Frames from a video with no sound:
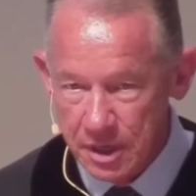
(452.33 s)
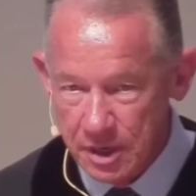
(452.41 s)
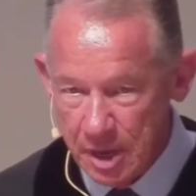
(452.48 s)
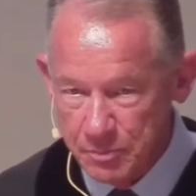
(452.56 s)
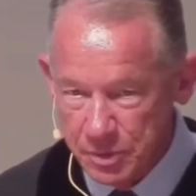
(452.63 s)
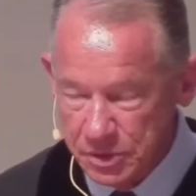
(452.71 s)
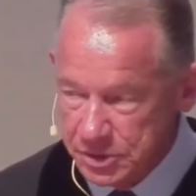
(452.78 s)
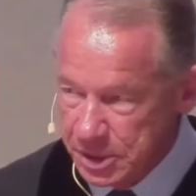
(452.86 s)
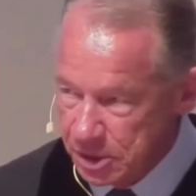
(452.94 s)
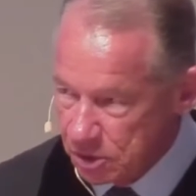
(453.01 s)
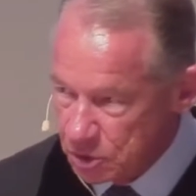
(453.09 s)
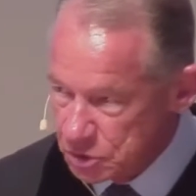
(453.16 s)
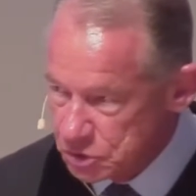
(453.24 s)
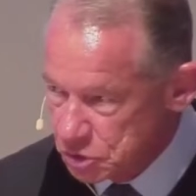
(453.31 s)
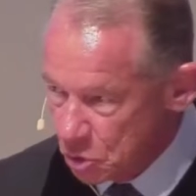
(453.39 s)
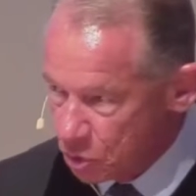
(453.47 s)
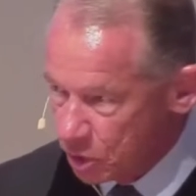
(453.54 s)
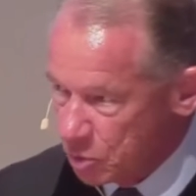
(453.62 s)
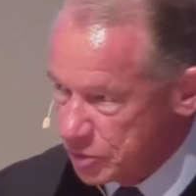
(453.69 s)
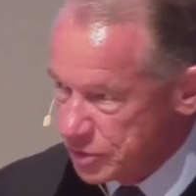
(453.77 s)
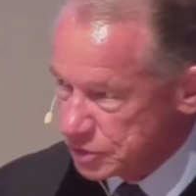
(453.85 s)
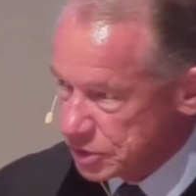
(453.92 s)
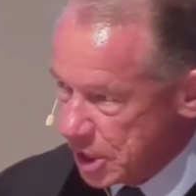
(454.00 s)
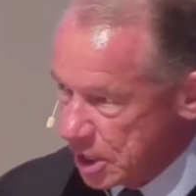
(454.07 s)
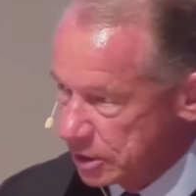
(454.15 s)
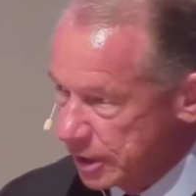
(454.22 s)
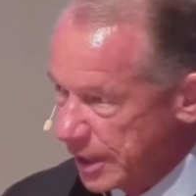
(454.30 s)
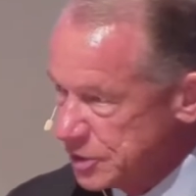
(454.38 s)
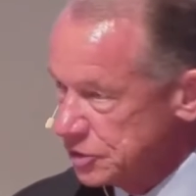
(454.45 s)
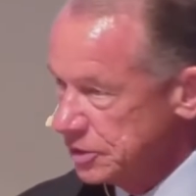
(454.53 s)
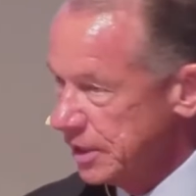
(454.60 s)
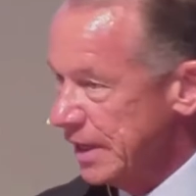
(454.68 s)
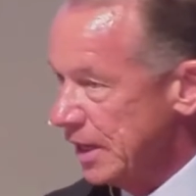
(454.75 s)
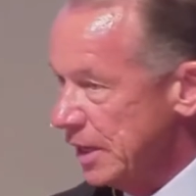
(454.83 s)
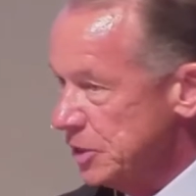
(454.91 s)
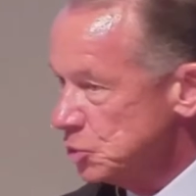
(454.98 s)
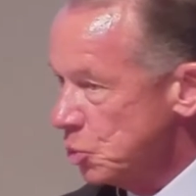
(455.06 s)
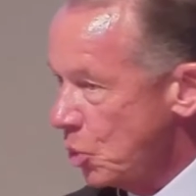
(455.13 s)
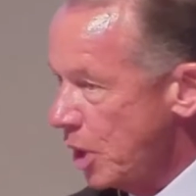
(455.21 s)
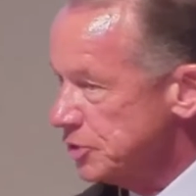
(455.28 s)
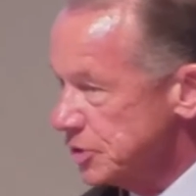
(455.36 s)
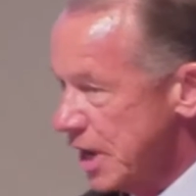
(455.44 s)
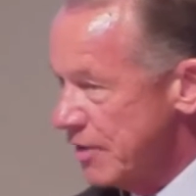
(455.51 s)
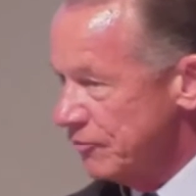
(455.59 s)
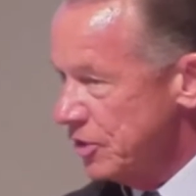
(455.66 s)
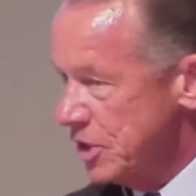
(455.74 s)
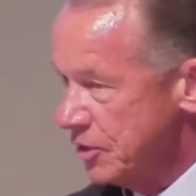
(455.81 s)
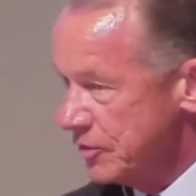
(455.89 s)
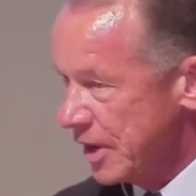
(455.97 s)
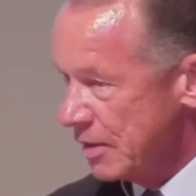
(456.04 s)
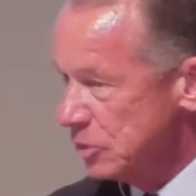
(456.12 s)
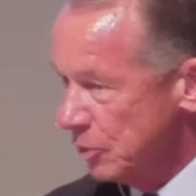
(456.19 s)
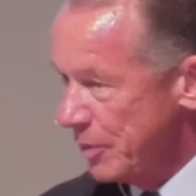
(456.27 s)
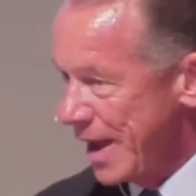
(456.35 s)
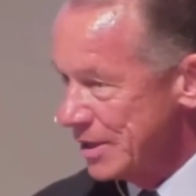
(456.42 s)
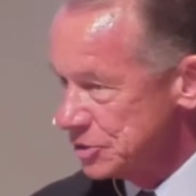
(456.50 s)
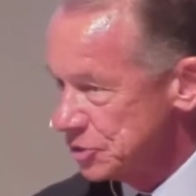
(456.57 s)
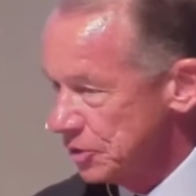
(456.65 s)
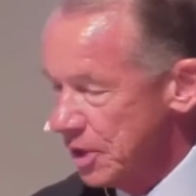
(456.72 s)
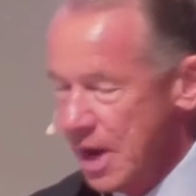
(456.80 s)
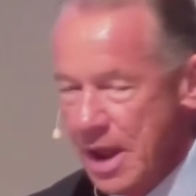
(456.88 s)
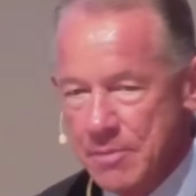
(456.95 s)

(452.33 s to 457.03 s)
a particular story with this congregation at least once every year that I'm your pastor,